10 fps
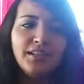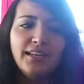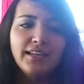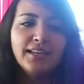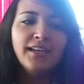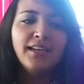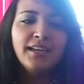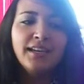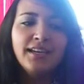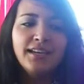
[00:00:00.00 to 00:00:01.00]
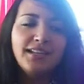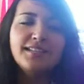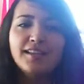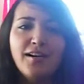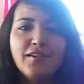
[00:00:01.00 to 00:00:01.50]
Like, that's
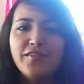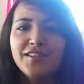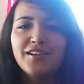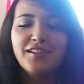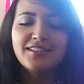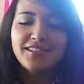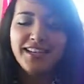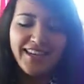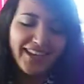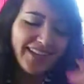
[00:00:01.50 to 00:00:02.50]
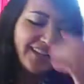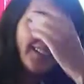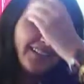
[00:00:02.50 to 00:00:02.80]
like one hundred fifty dollars. I can't.